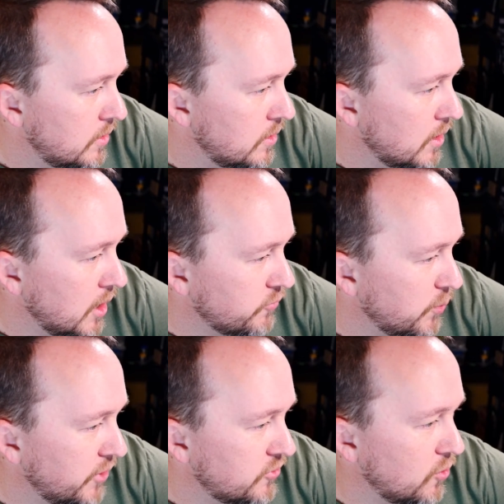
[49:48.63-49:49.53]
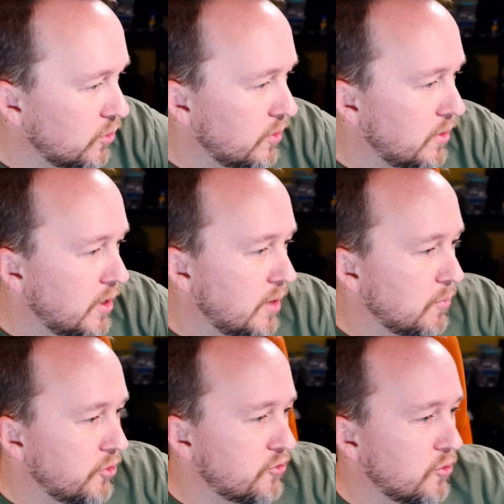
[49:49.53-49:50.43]
If we place an
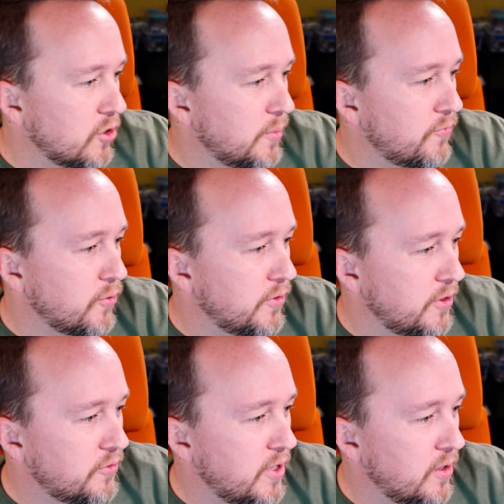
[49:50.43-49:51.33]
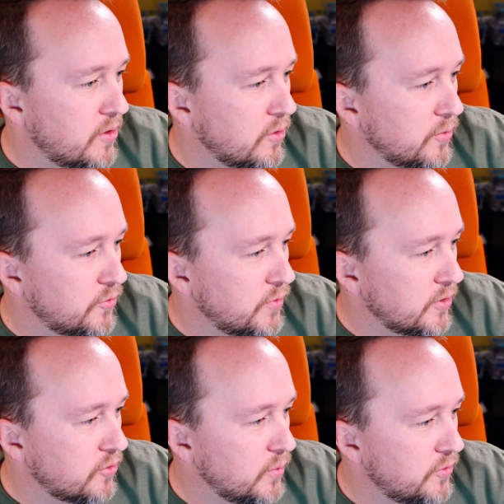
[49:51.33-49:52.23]
merch order before the discount code is
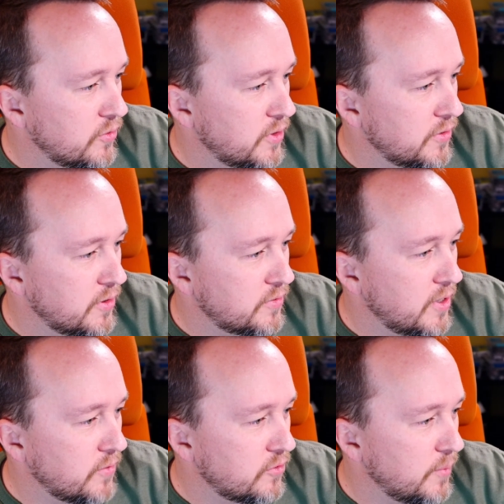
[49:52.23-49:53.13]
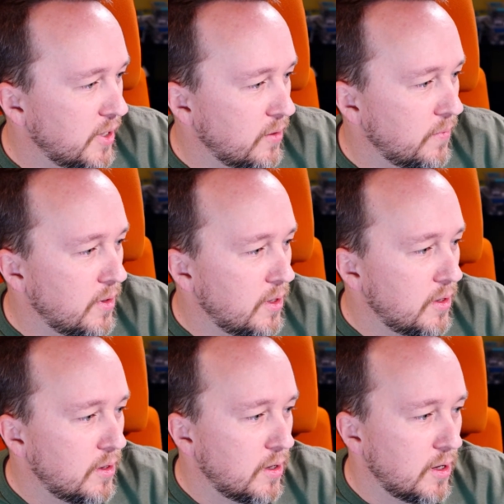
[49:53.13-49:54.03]
fixed, we still get the discount somehow.
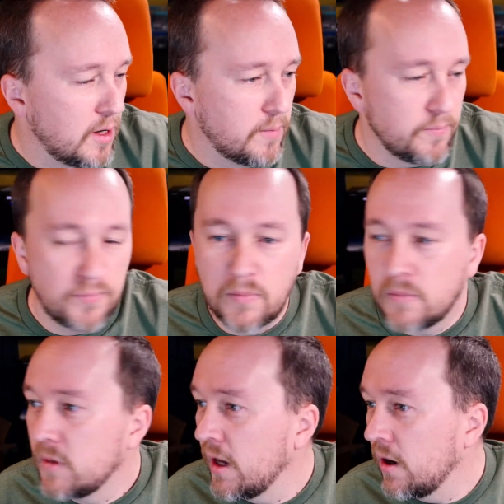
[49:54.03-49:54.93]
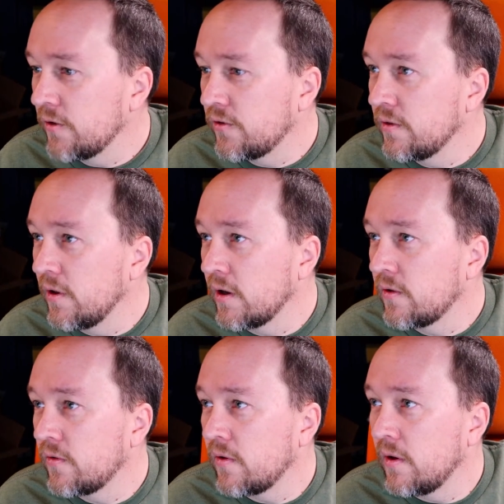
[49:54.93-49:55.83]
Yeah, Austin
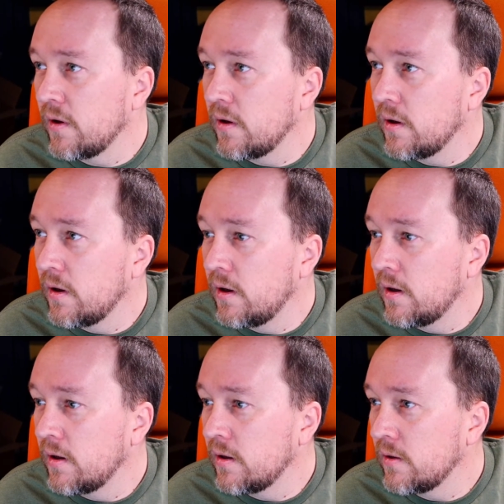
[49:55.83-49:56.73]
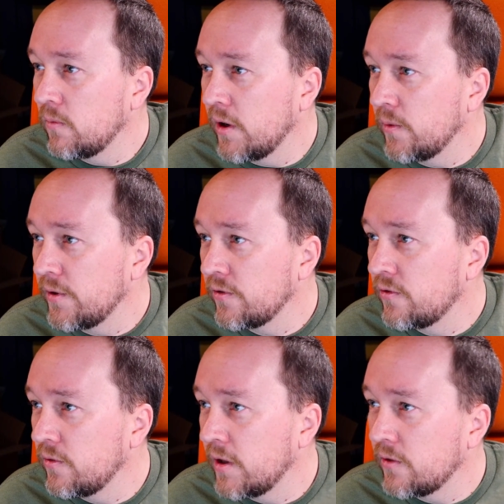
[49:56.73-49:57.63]
Lux, why don't we just
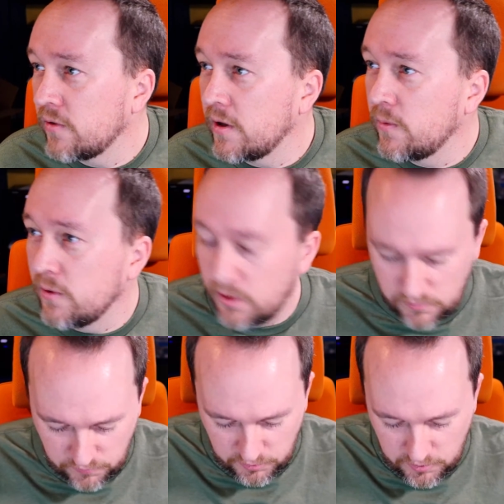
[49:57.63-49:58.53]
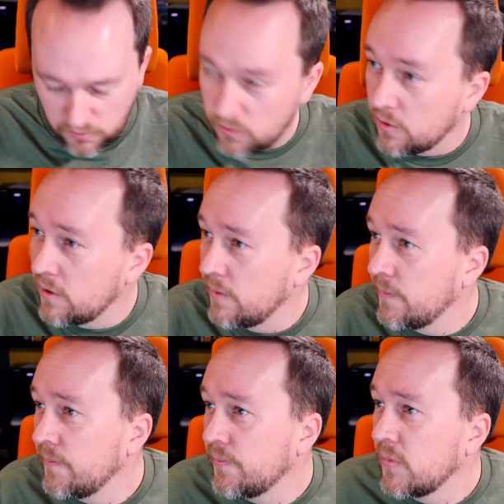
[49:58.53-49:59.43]
do this? I will look for your order
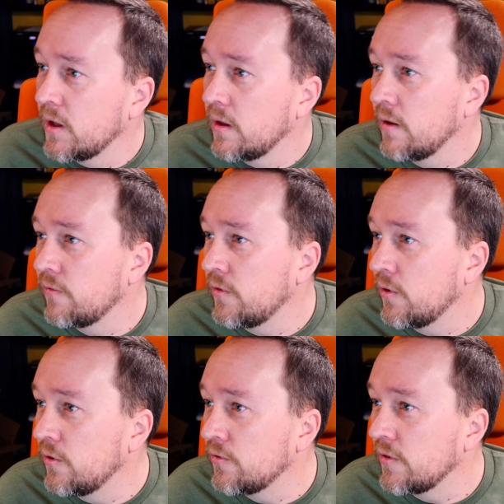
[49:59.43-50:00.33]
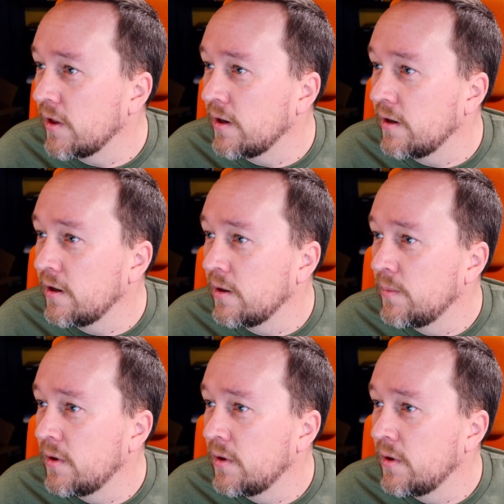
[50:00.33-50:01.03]
if you're using that name.